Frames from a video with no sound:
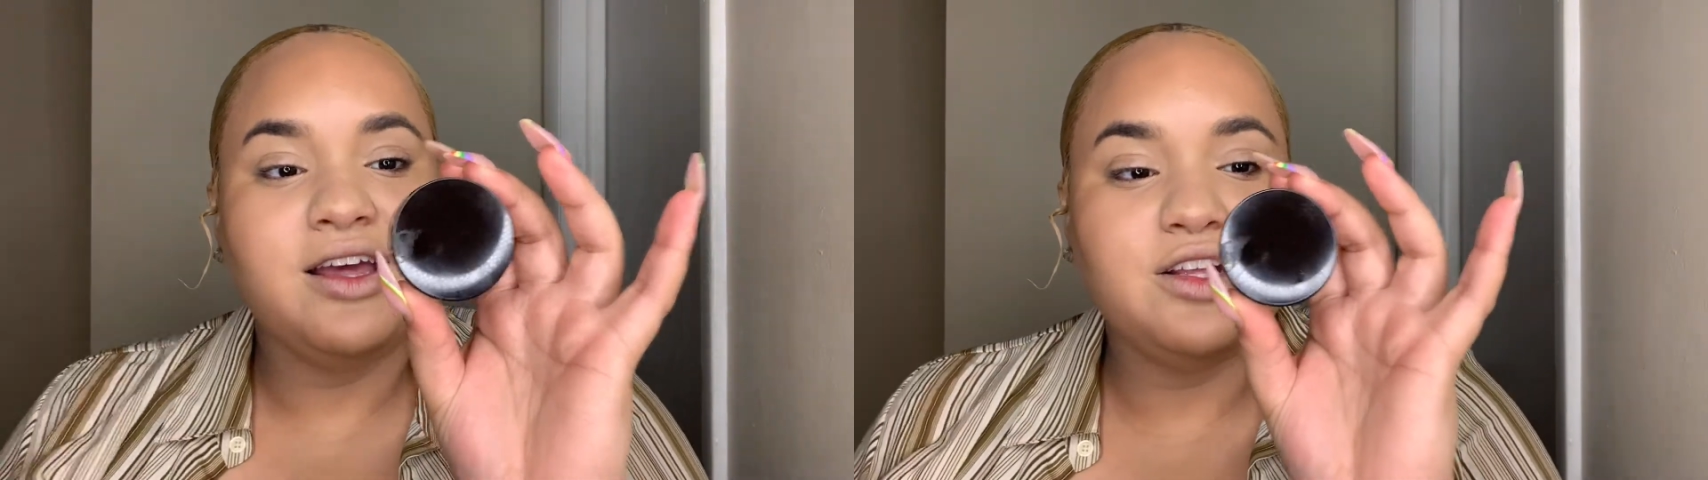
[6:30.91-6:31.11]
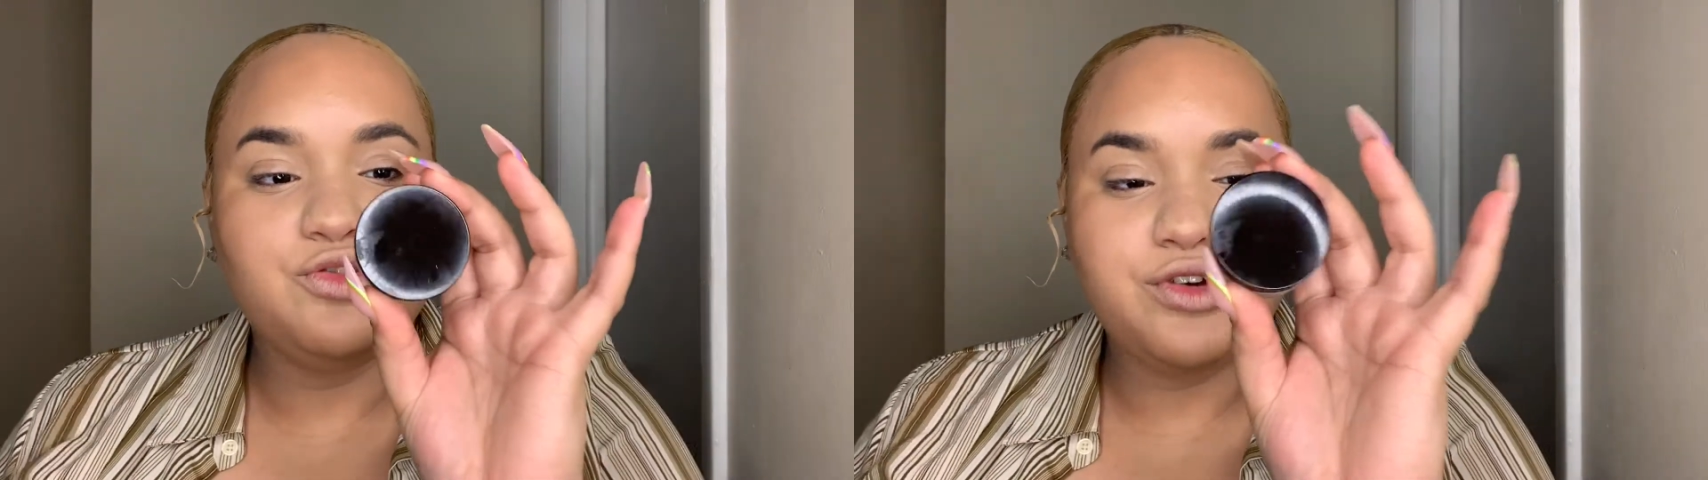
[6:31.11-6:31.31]

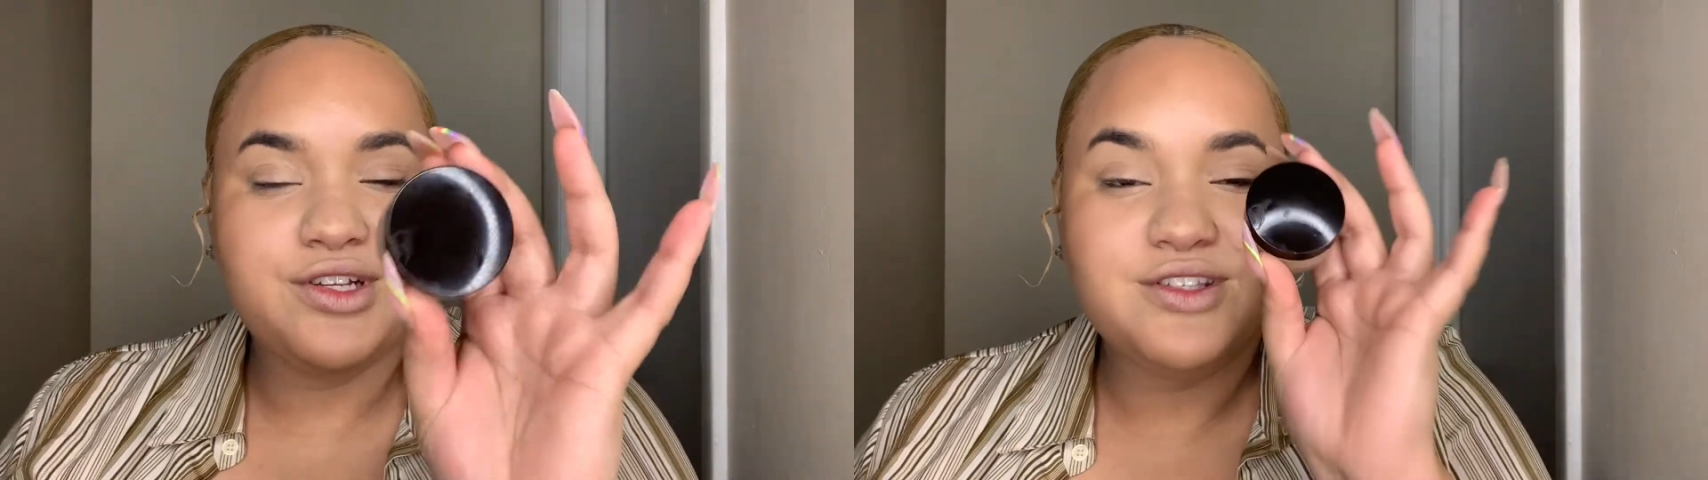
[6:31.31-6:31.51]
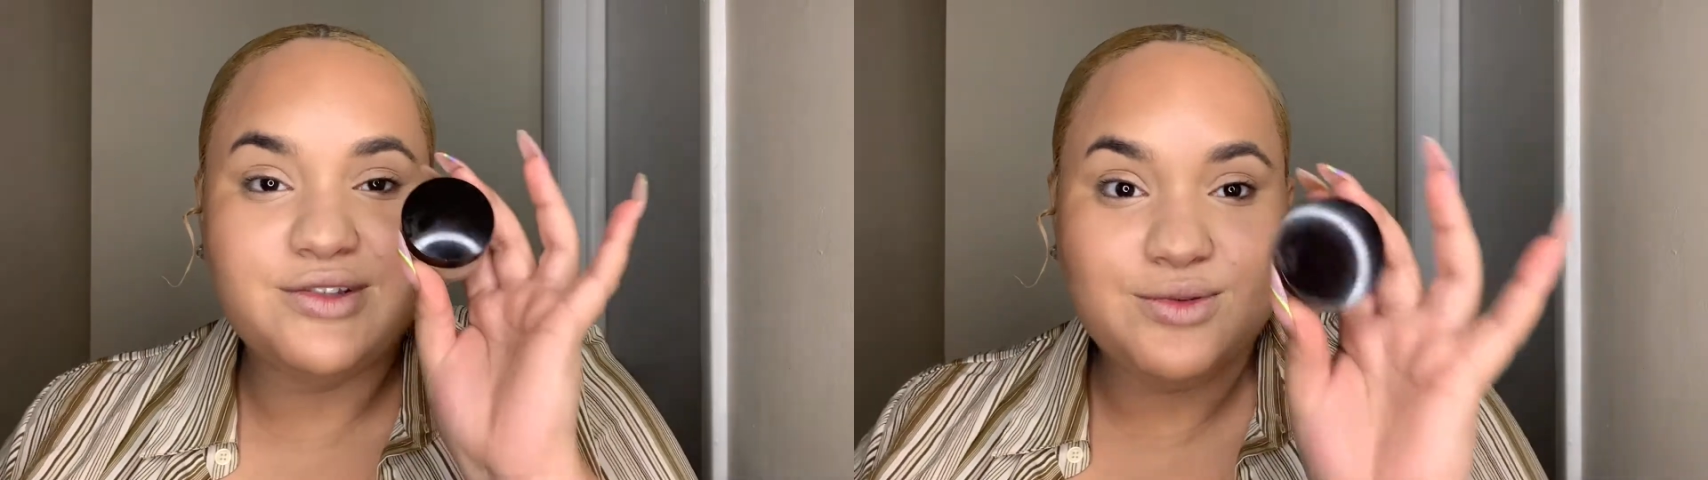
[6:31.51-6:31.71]

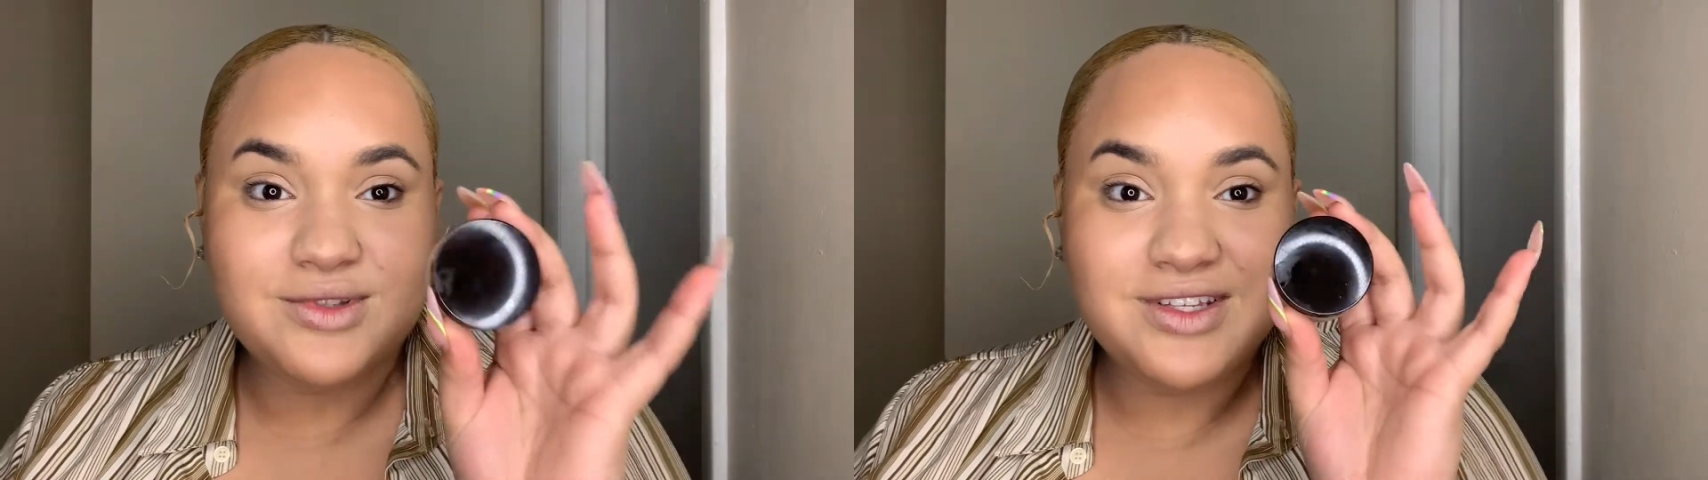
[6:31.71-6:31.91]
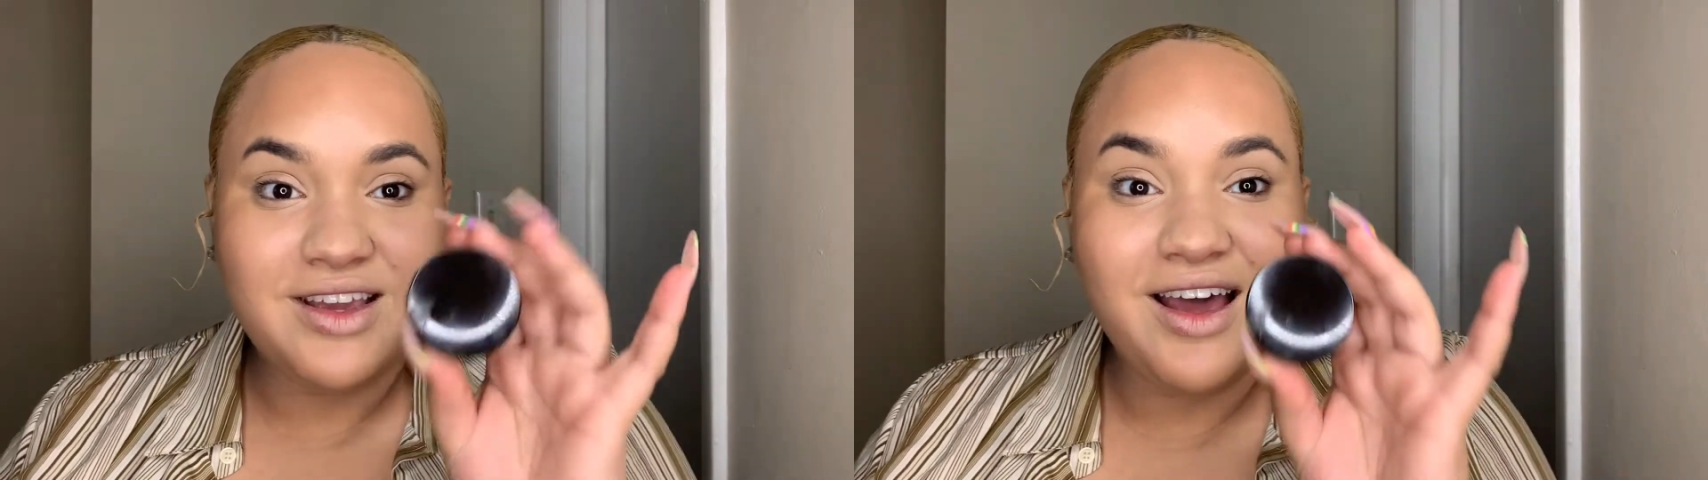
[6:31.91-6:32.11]

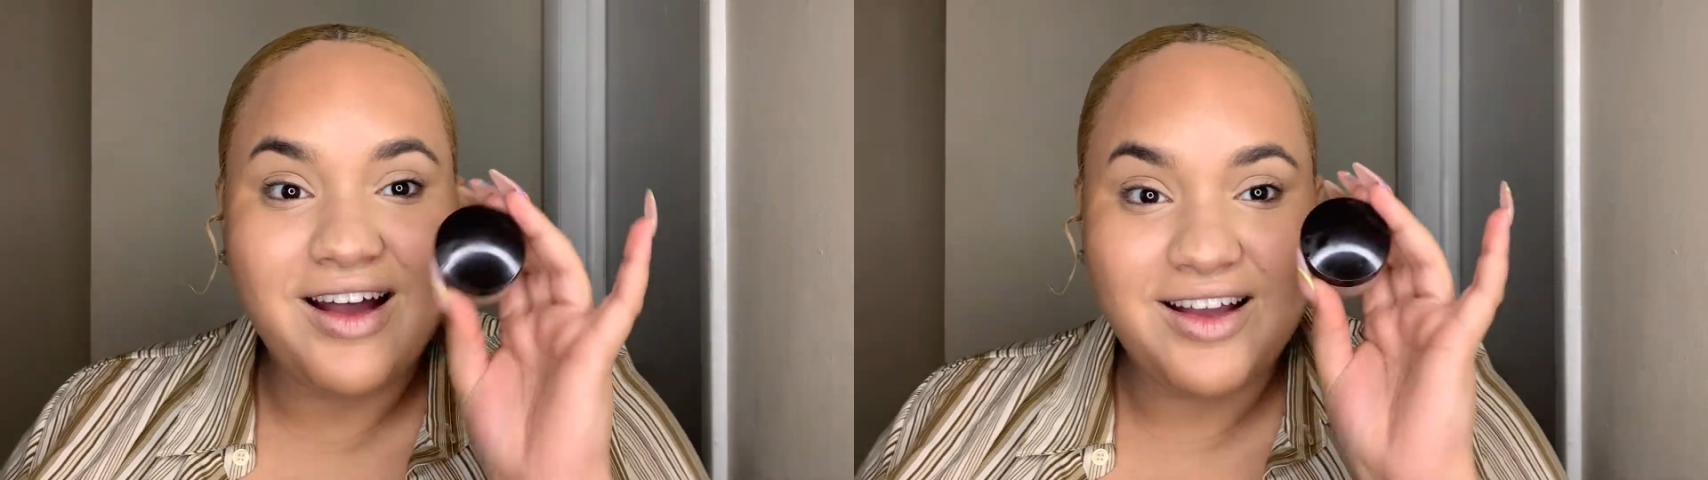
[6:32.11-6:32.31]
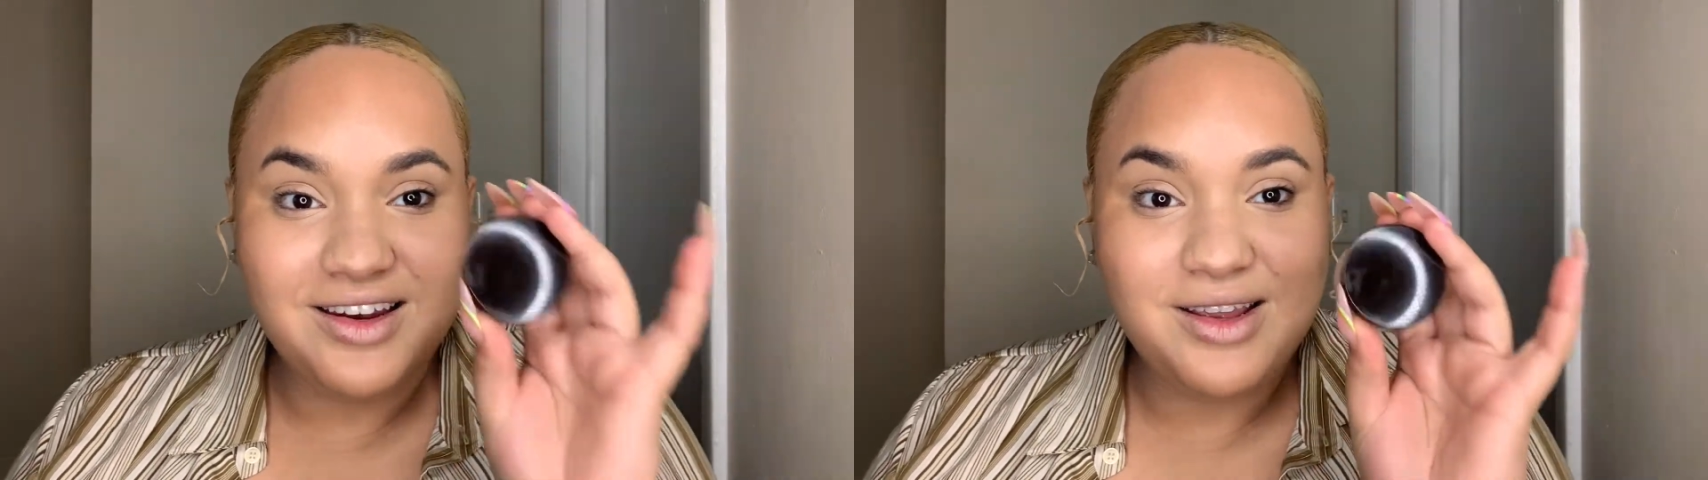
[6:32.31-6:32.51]
Translucent
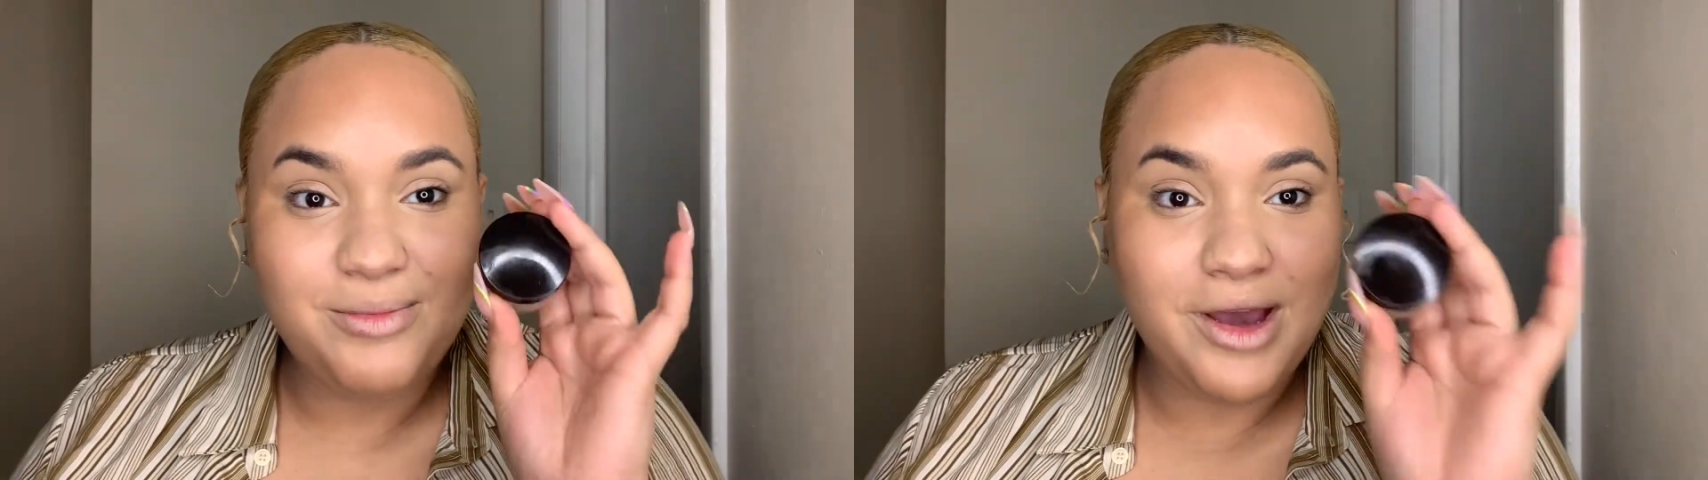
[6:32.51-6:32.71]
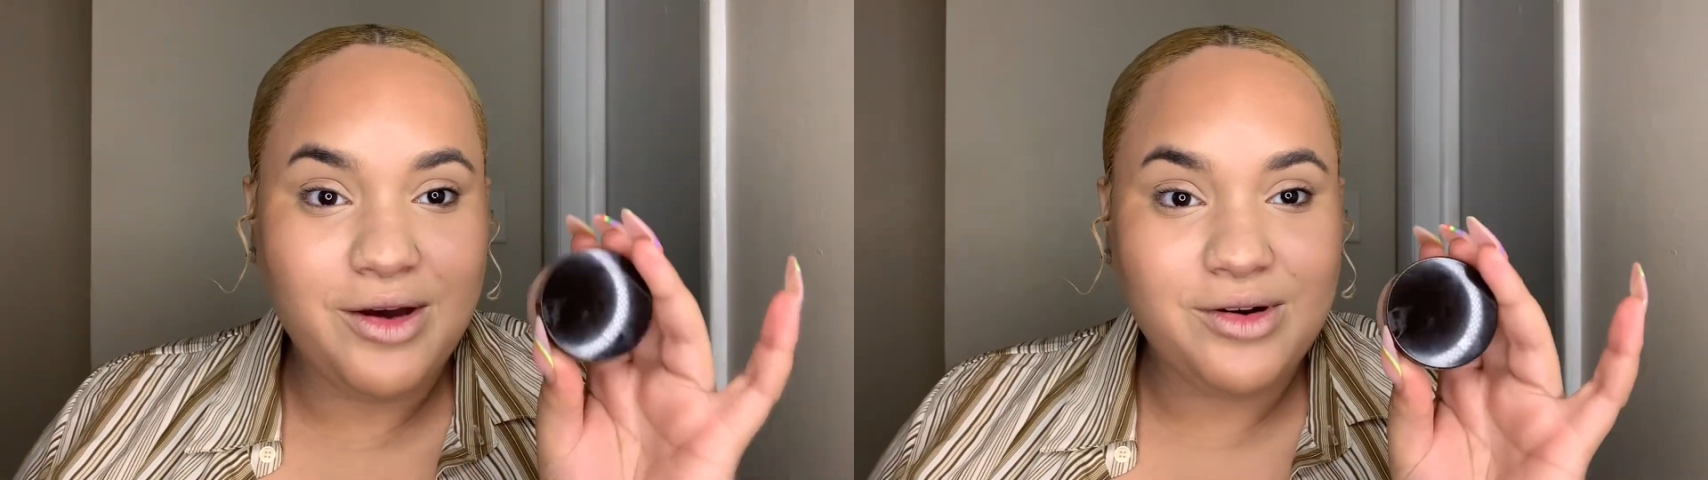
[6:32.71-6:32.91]
Honey
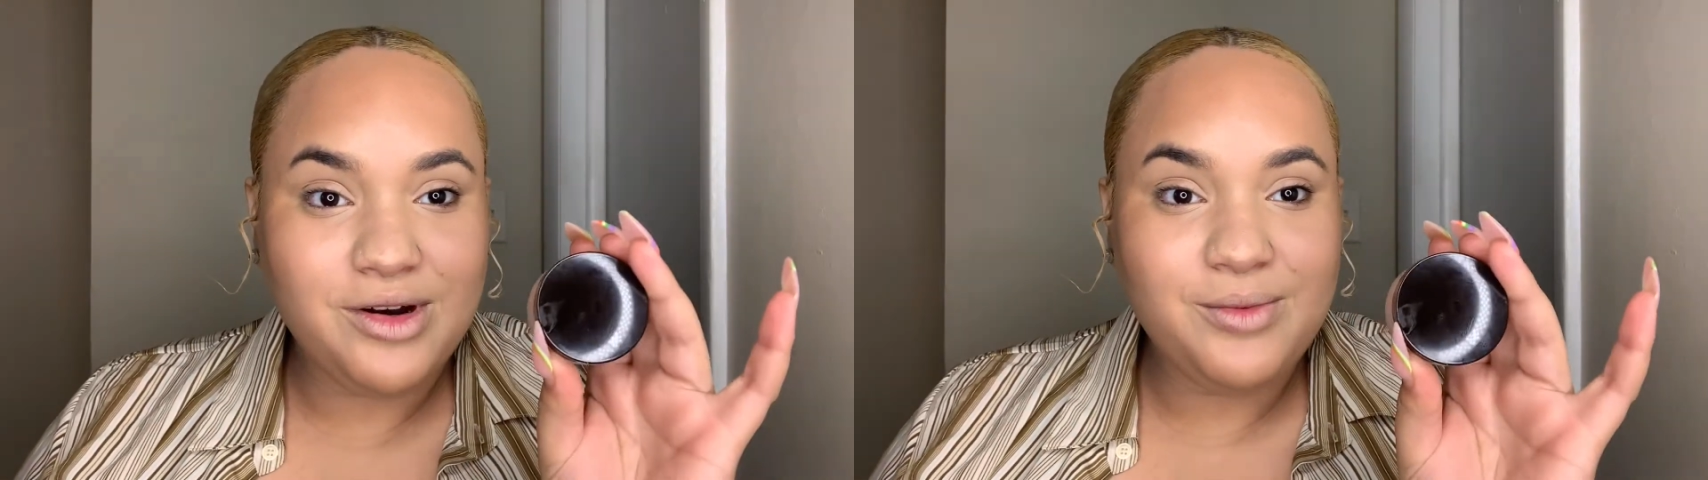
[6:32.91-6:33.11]
Powder.